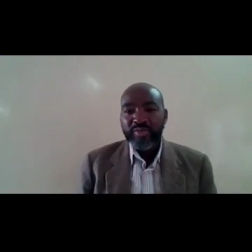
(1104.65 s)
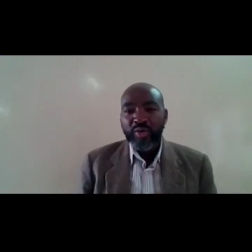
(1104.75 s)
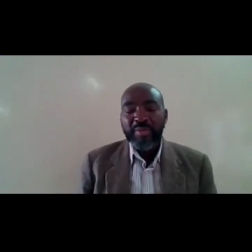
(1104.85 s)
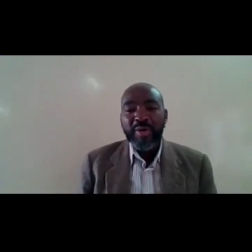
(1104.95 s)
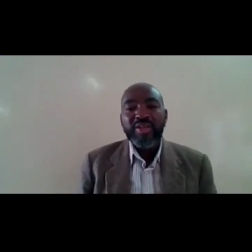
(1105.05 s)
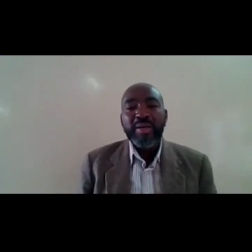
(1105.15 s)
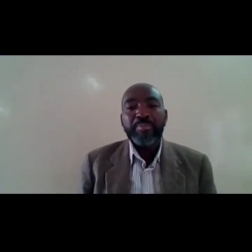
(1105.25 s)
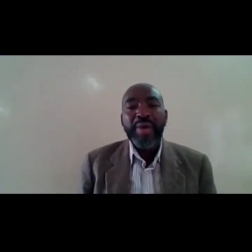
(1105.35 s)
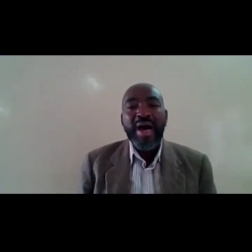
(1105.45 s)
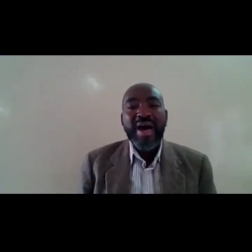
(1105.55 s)
talked about the
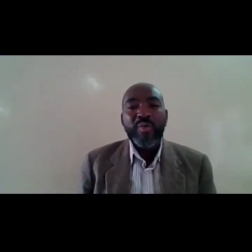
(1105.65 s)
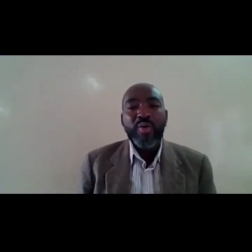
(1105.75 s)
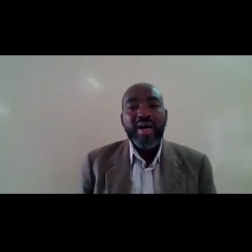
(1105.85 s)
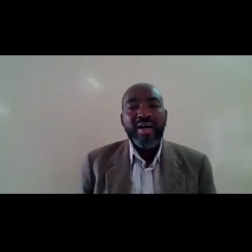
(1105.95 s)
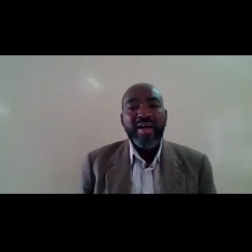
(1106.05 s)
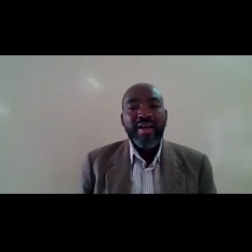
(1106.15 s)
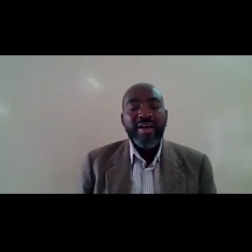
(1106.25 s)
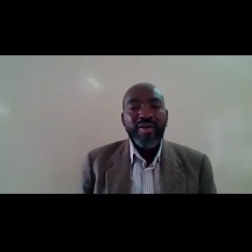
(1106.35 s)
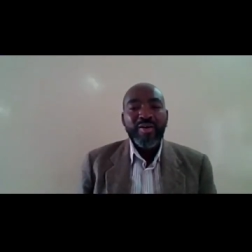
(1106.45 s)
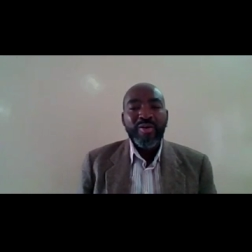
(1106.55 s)
power
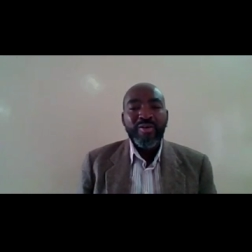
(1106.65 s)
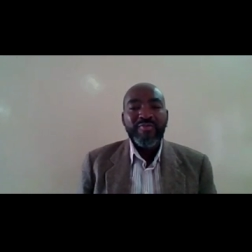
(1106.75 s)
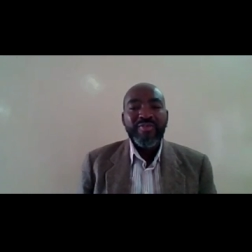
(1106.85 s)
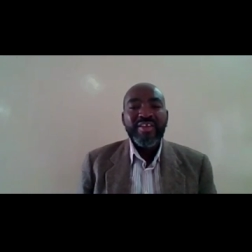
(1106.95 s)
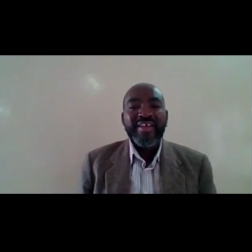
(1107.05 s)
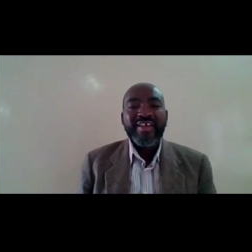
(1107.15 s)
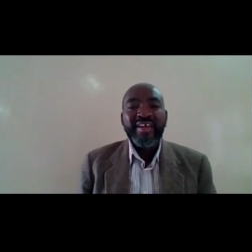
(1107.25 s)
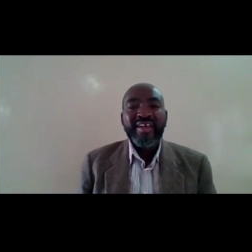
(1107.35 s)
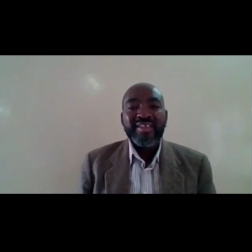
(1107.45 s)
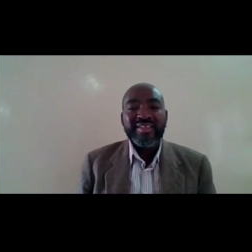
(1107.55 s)
of the
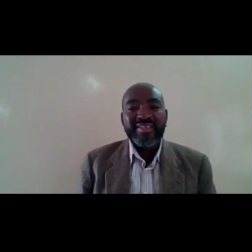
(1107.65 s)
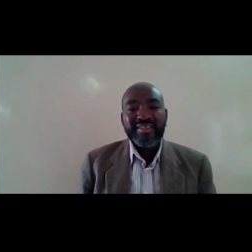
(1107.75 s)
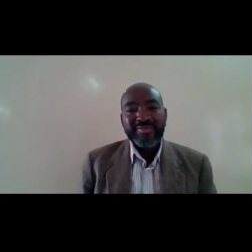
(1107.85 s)
gaze.